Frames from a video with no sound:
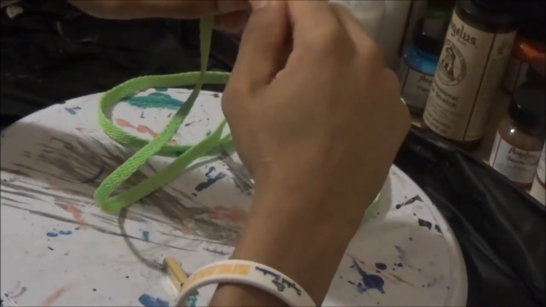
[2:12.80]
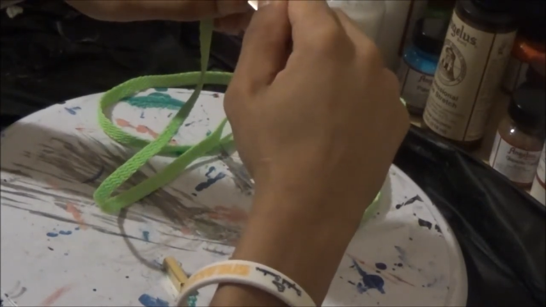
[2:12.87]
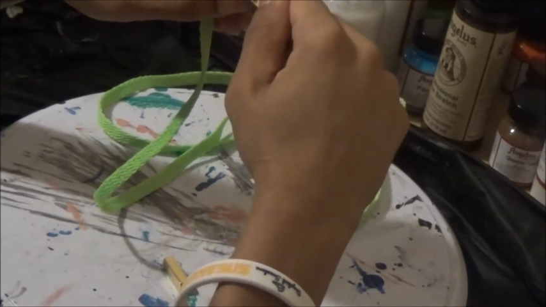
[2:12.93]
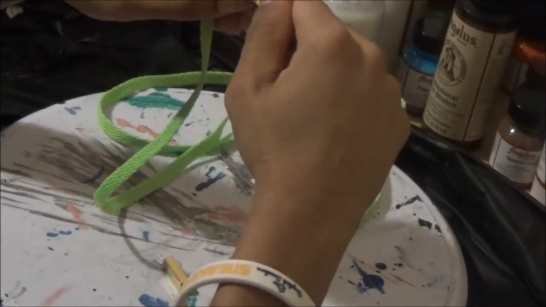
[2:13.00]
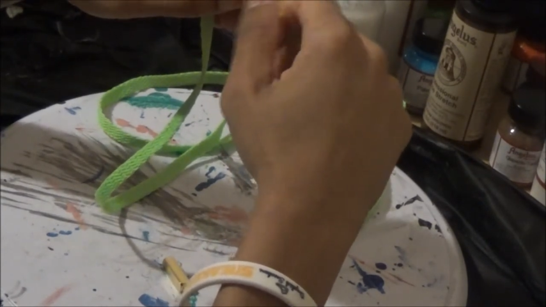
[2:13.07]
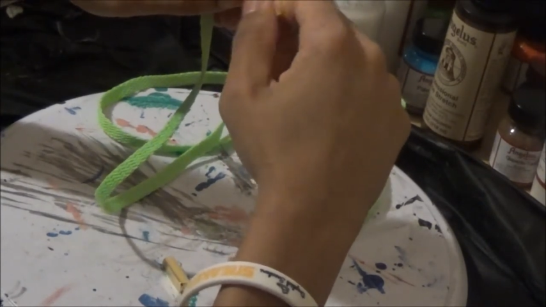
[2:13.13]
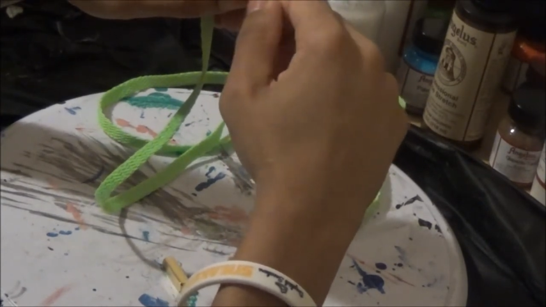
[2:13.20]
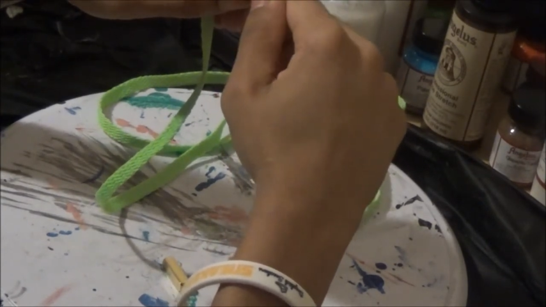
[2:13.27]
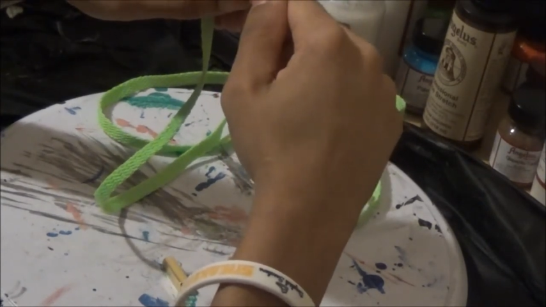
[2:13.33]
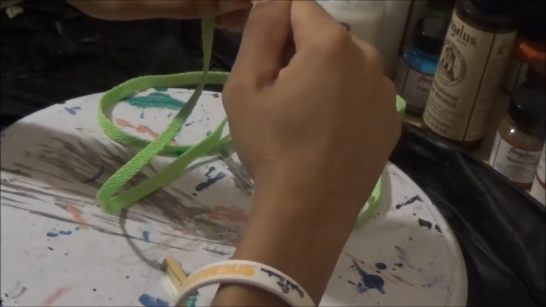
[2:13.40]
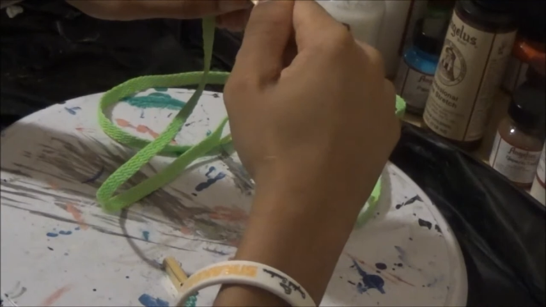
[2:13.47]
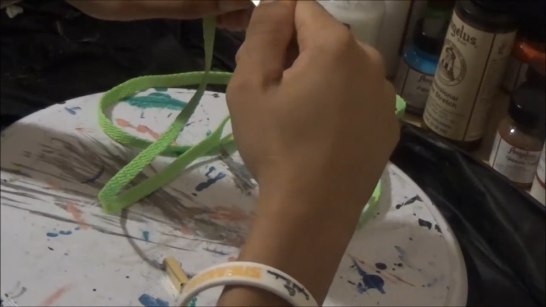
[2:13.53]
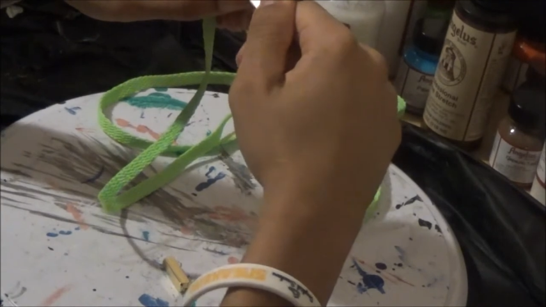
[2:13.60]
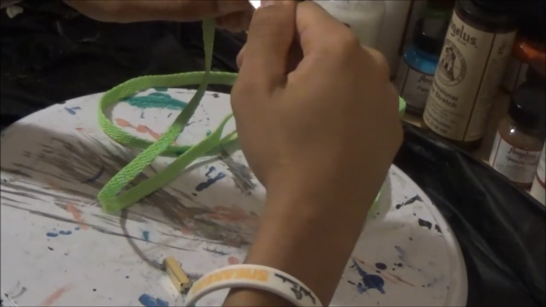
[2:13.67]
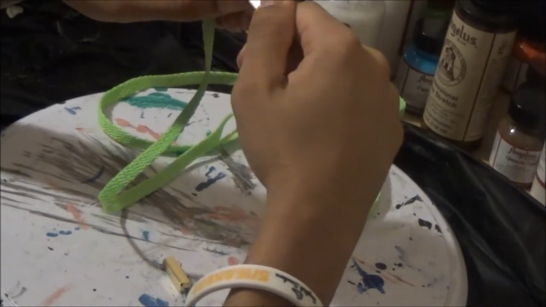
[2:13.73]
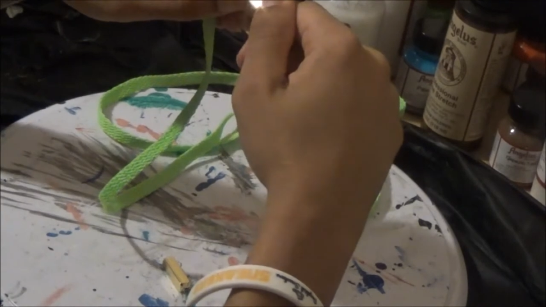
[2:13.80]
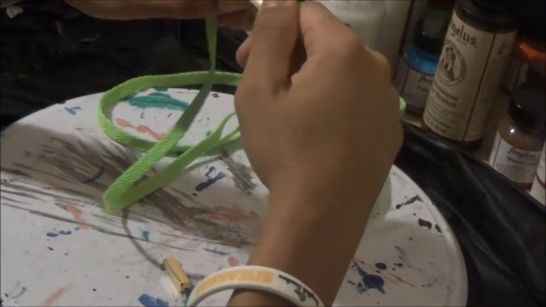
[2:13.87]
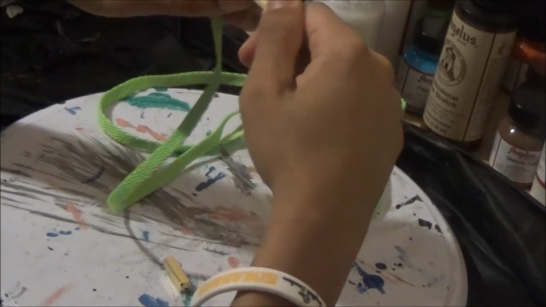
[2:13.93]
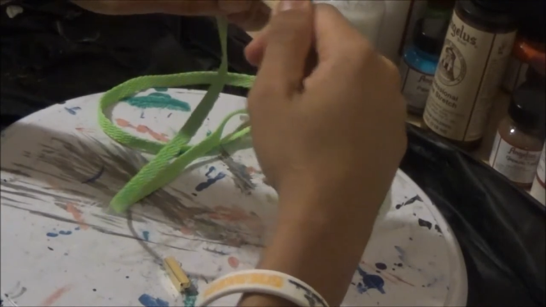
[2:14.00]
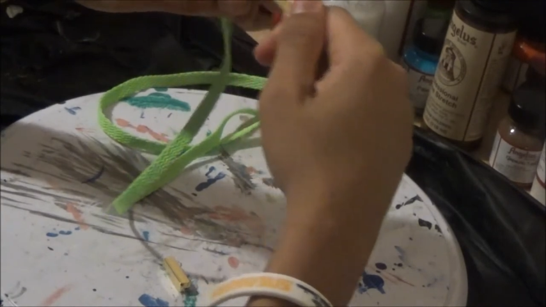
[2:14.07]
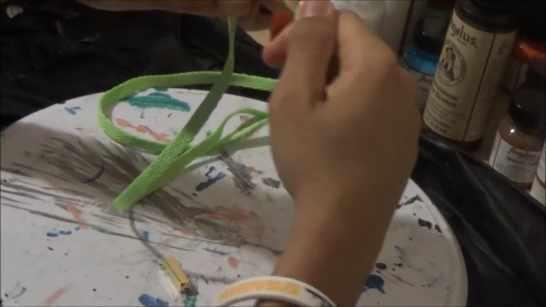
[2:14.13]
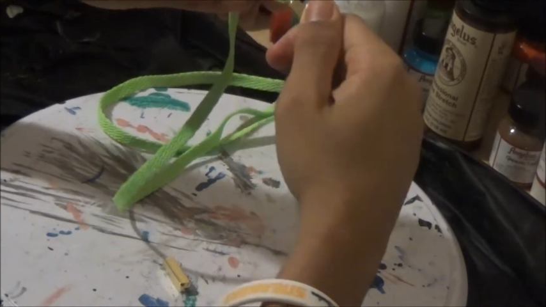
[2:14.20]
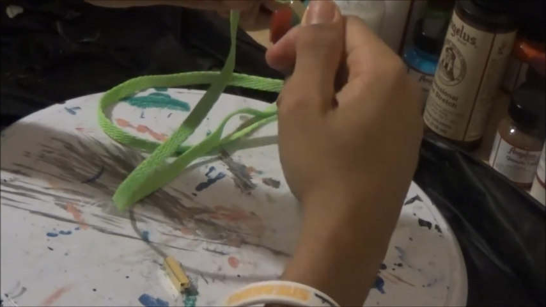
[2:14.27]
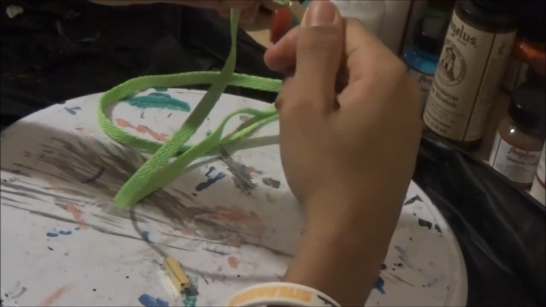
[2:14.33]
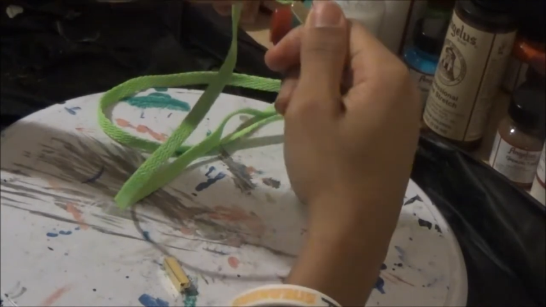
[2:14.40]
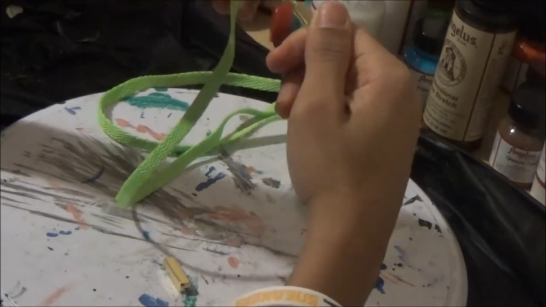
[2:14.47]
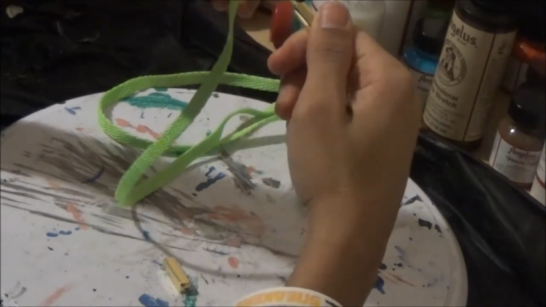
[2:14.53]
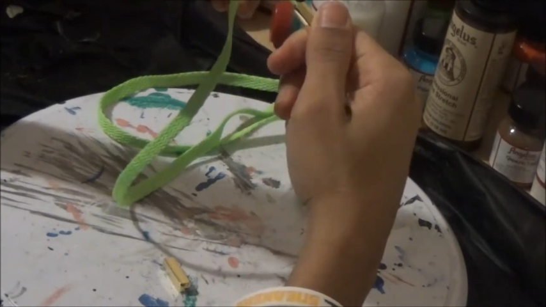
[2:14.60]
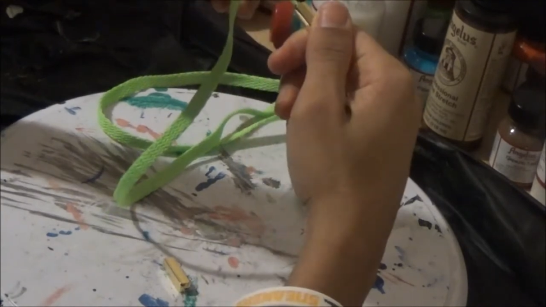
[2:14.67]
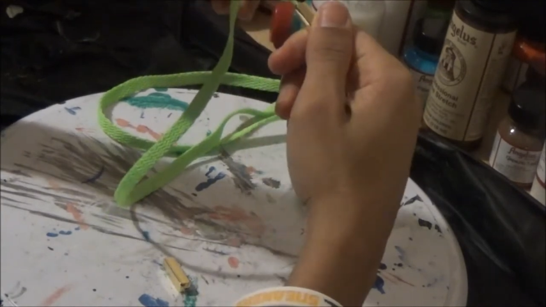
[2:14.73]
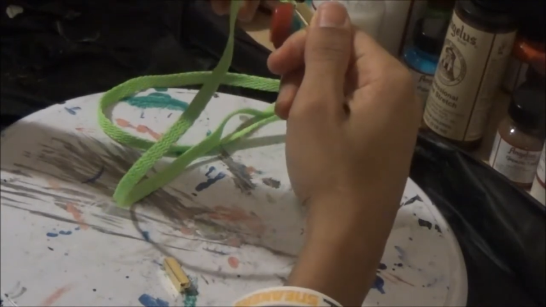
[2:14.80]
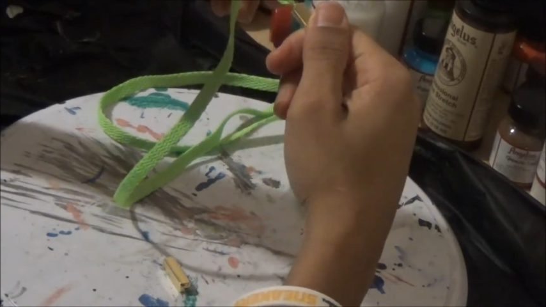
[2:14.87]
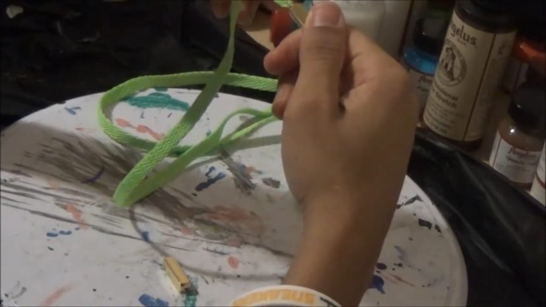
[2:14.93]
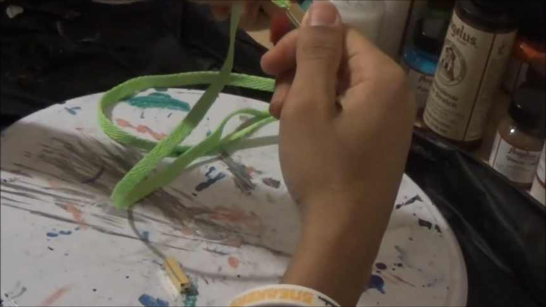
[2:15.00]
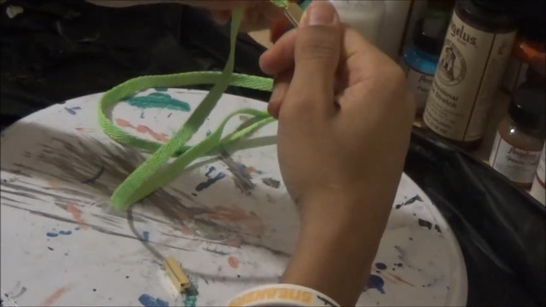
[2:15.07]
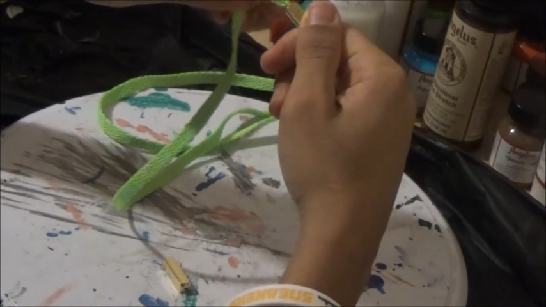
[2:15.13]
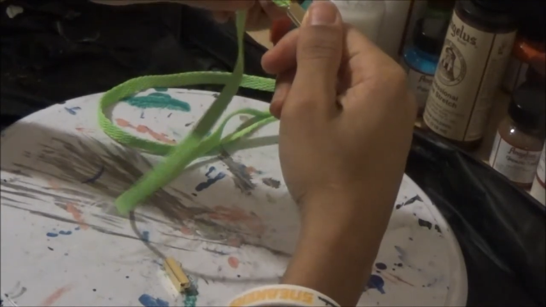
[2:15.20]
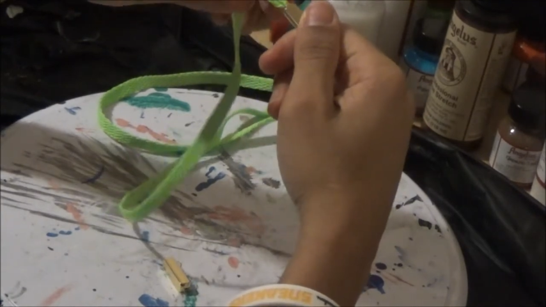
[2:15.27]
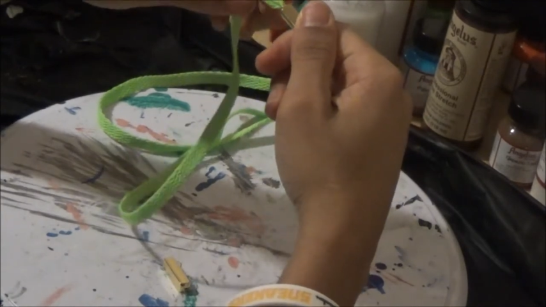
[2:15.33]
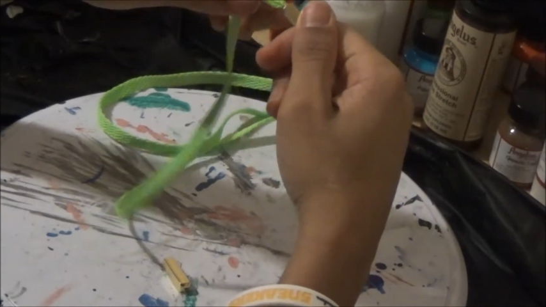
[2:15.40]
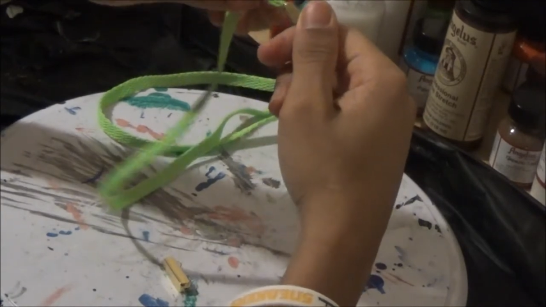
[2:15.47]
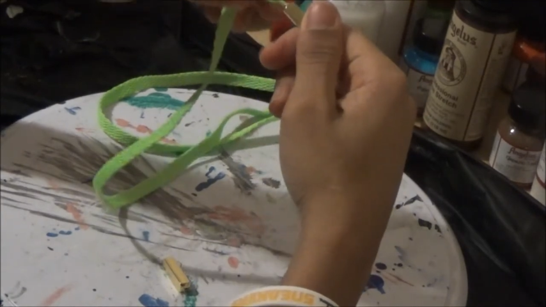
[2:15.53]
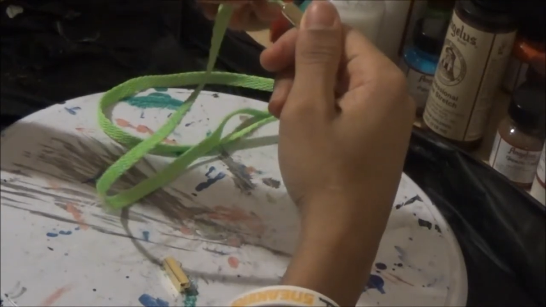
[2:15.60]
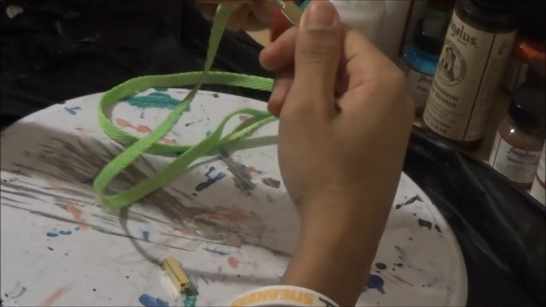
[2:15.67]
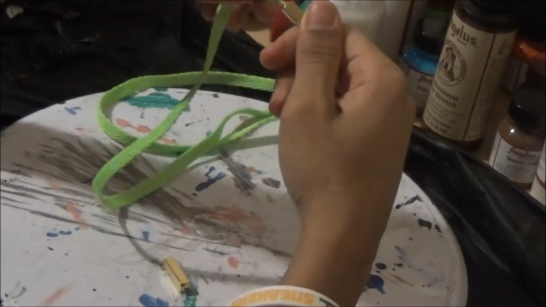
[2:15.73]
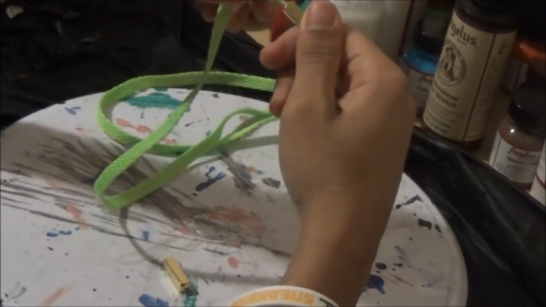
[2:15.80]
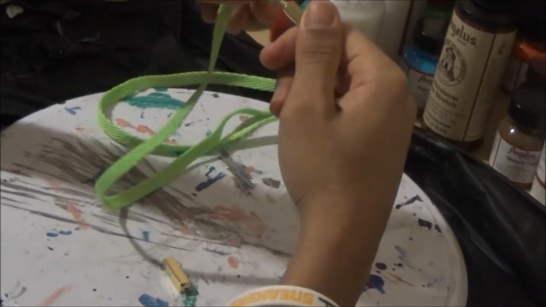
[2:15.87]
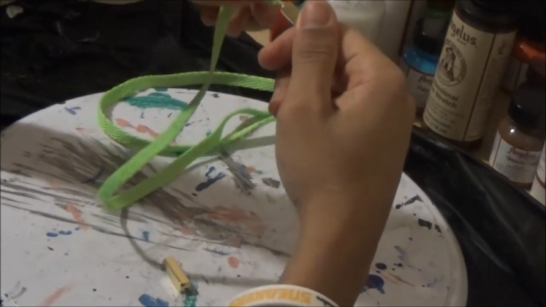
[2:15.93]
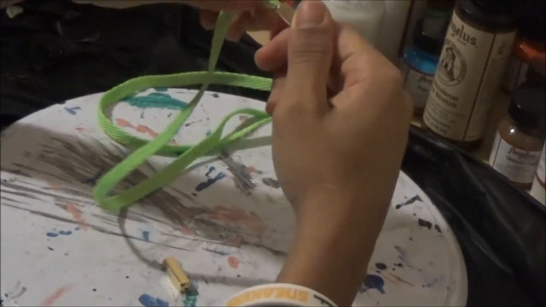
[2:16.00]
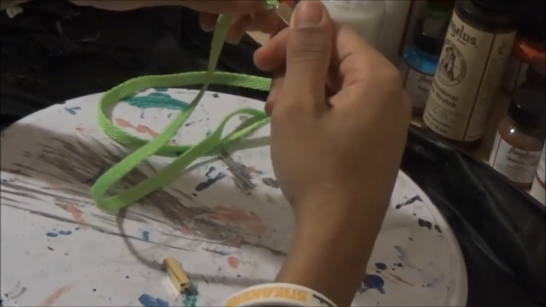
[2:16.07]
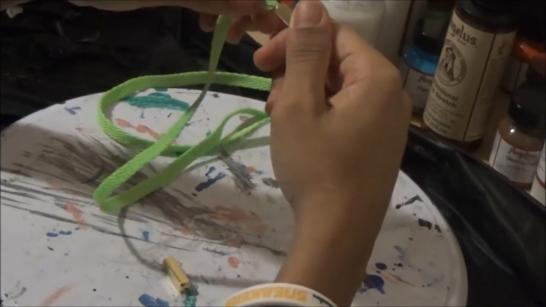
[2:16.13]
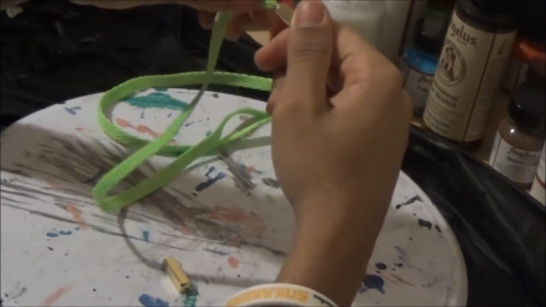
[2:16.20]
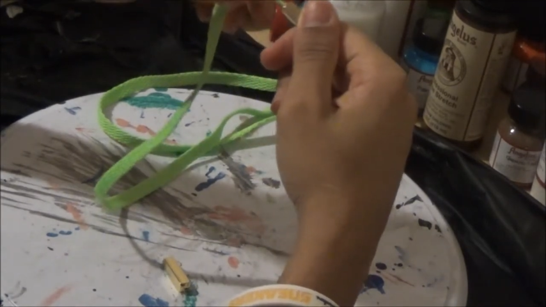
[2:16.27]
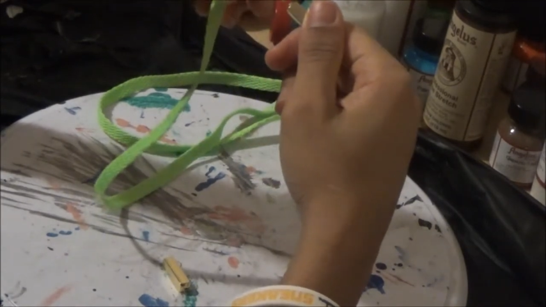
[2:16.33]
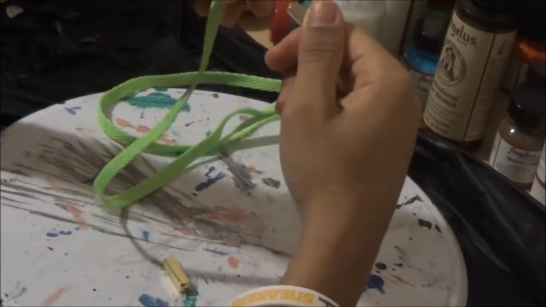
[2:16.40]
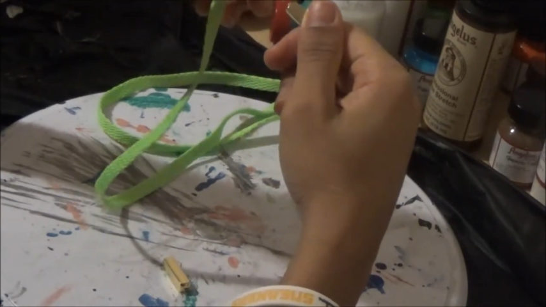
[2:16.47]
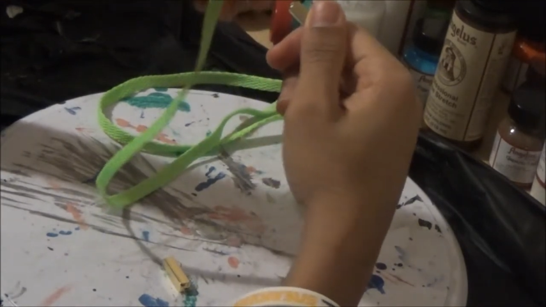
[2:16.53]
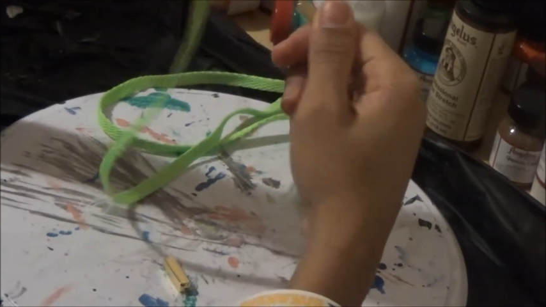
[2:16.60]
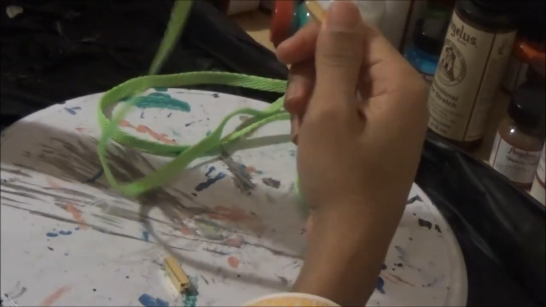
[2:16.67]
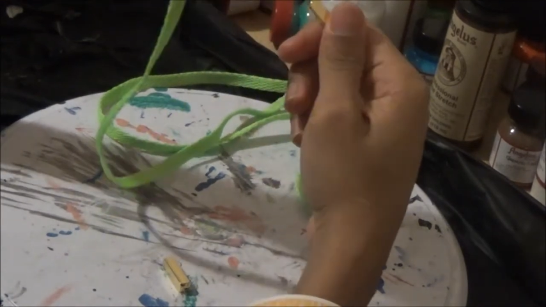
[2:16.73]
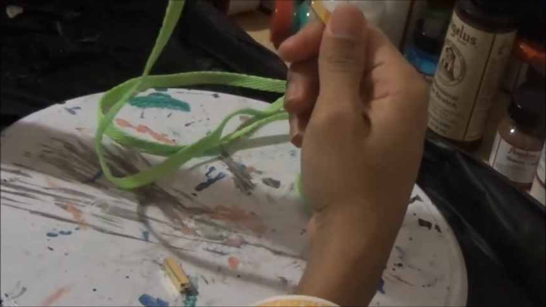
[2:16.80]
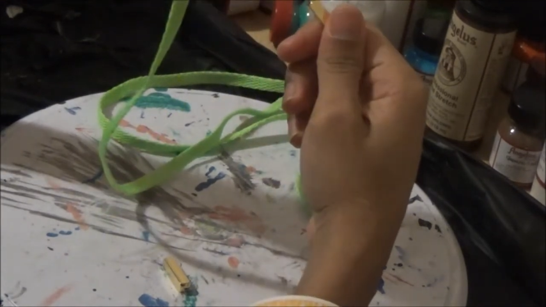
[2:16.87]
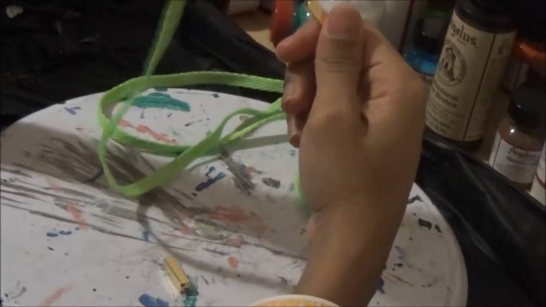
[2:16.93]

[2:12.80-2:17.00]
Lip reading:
[unreadable: no face in view]